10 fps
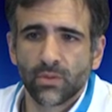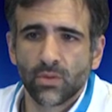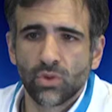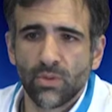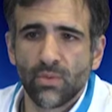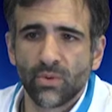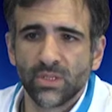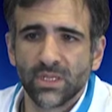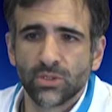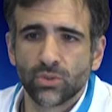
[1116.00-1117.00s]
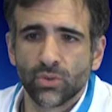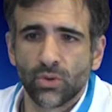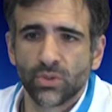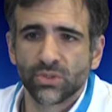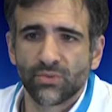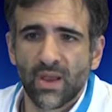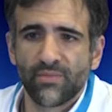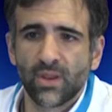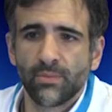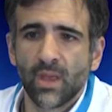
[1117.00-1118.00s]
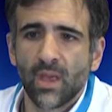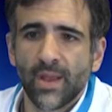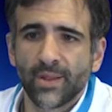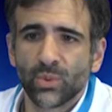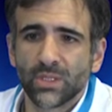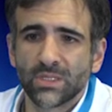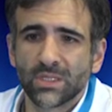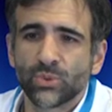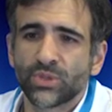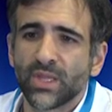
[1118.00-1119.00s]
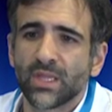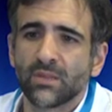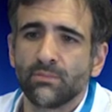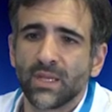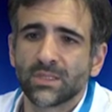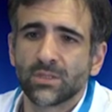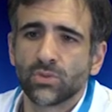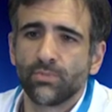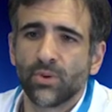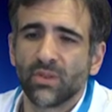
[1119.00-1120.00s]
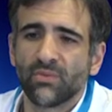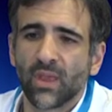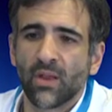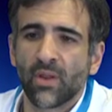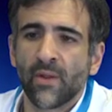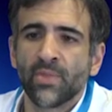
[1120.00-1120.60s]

chemioembolization or sorafenib, and 26% at best supportive care.